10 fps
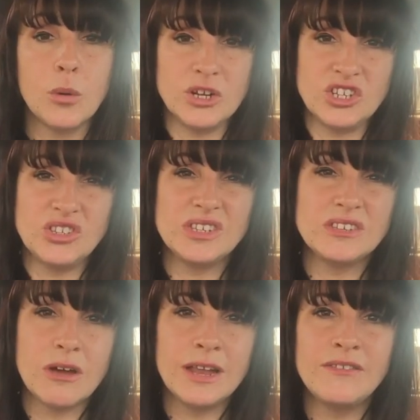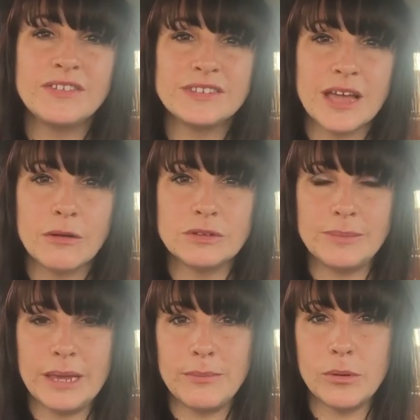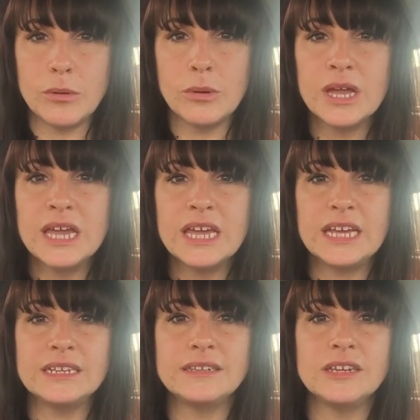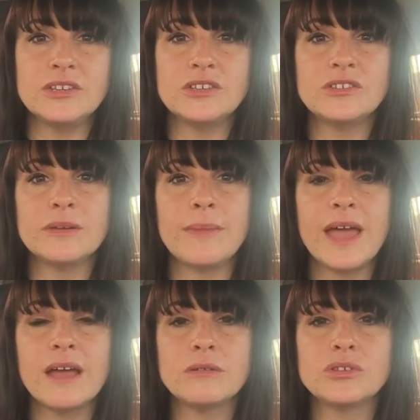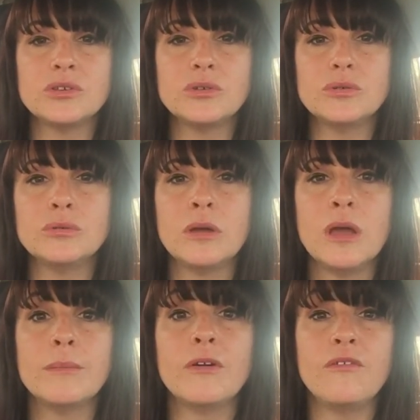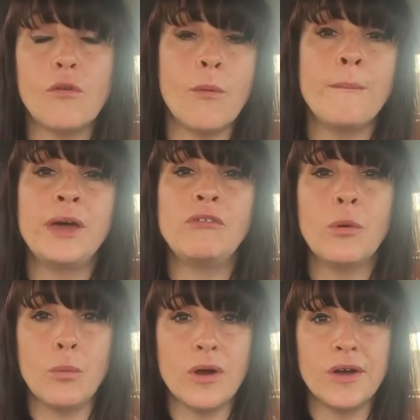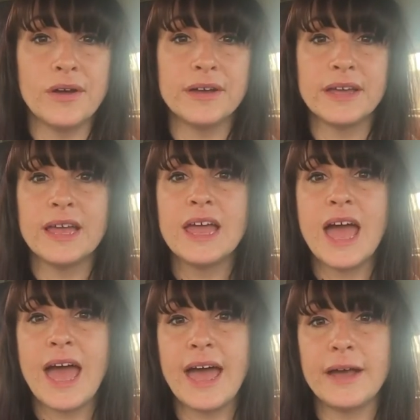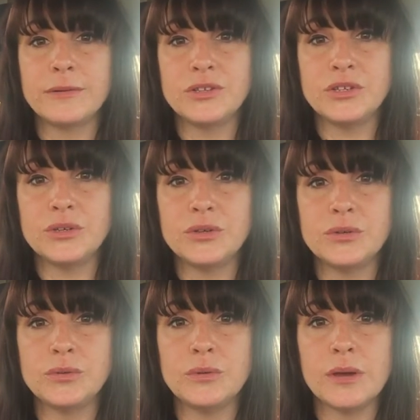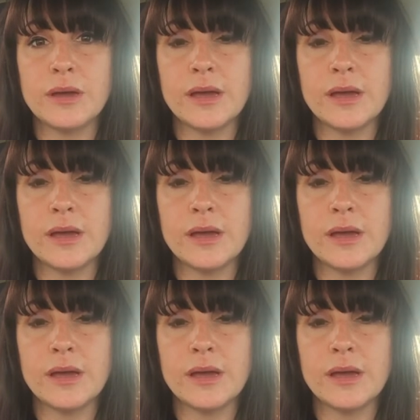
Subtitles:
which is designed for salespeople. It teaches them how to perform better at work, how to